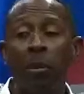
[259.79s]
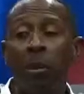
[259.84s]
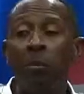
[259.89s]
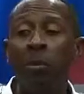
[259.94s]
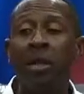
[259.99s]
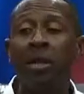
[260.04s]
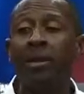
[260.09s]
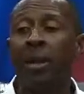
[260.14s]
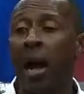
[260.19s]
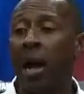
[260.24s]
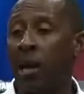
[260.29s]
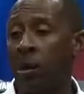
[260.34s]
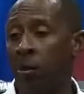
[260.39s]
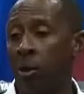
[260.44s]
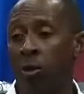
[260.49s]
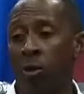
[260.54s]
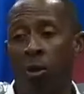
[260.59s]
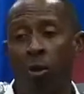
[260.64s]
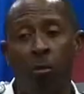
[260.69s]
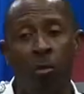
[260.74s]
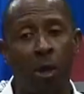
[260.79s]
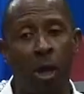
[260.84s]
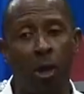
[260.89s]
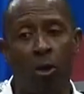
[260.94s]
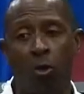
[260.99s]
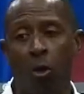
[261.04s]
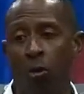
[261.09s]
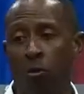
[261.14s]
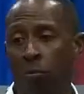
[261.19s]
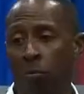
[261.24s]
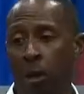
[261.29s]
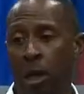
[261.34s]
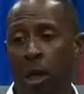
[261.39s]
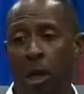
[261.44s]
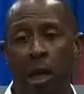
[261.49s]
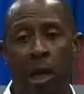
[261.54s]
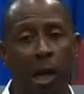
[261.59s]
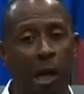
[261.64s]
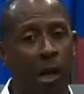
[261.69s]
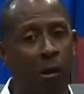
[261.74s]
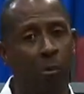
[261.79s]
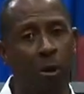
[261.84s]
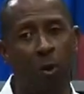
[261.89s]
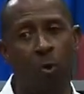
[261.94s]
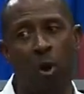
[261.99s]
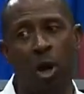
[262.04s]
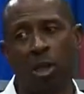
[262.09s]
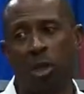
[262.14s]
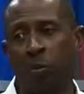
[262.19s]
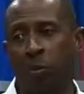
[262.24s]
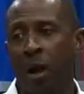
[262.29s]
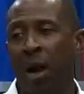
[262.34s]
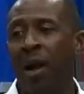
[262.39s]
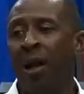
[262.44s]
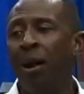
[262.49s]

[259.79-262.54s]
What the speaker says: me tie them around, me cook me, clean me, wash me,